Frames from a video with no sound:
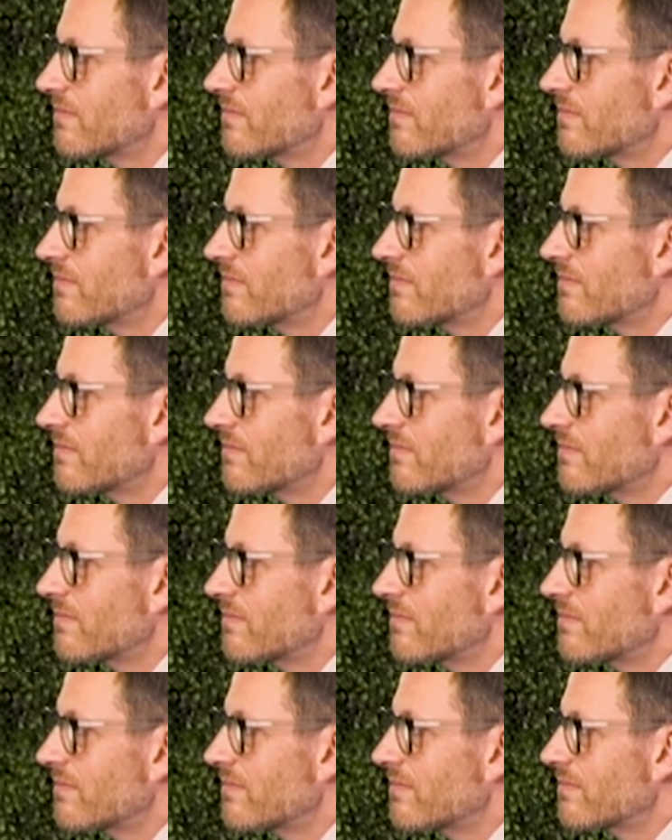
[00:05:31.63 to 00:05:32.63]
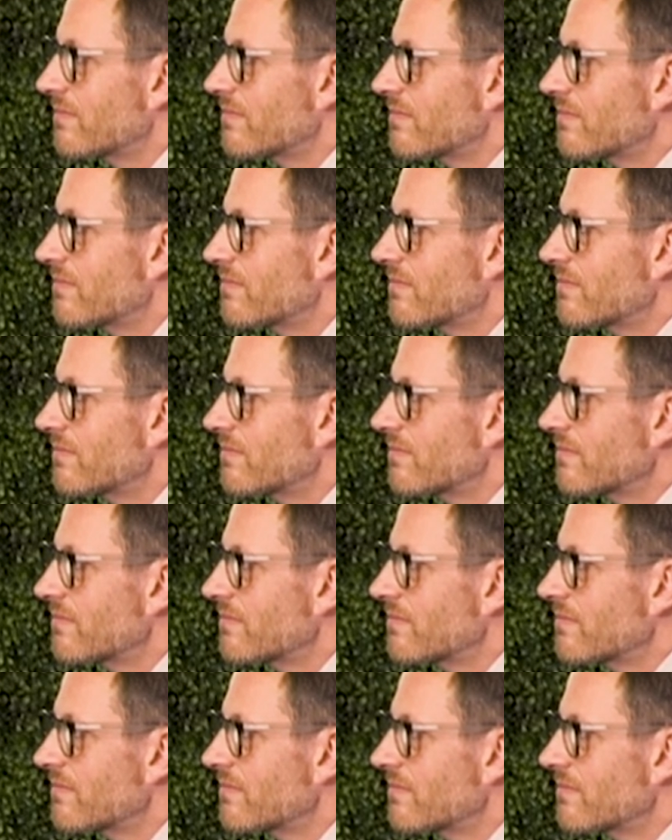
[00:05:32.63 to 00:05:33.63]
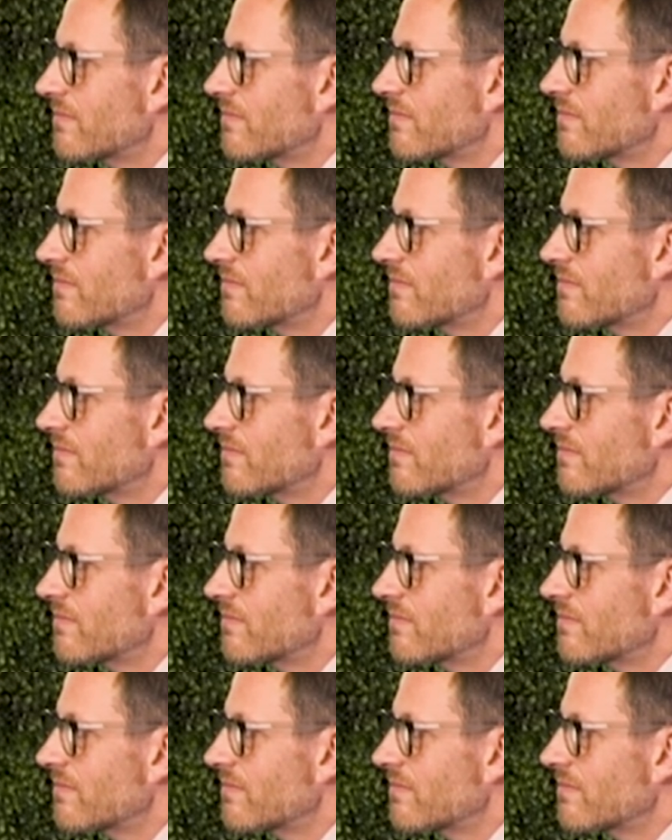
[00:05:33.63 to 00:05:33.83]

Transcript: (silent)